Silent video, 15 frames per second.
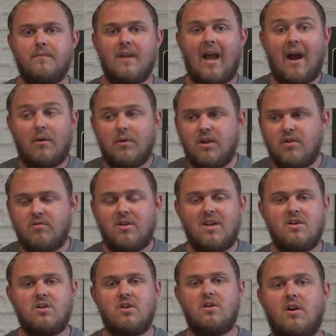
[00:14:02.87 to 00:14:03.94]
How are you
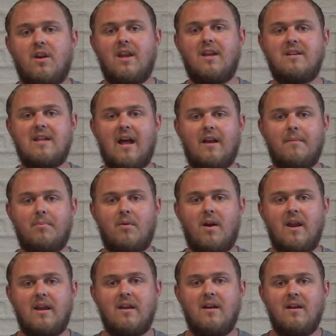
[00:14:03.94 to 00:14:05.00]
teaching kids how to
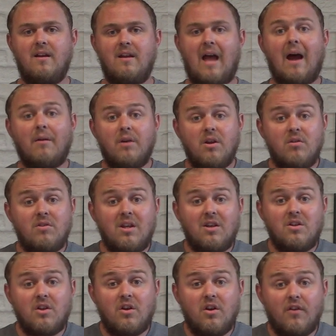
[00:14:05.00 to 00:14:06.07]
pray? How are you
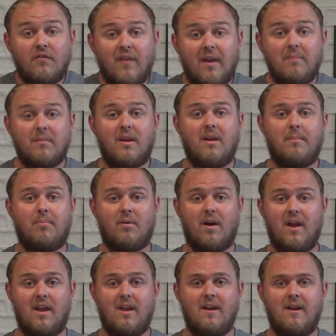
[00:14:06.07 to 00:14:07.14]
teaching your family to
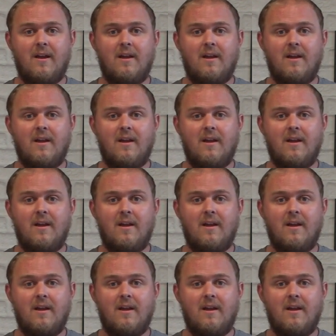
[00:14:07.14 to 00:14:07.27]
pray?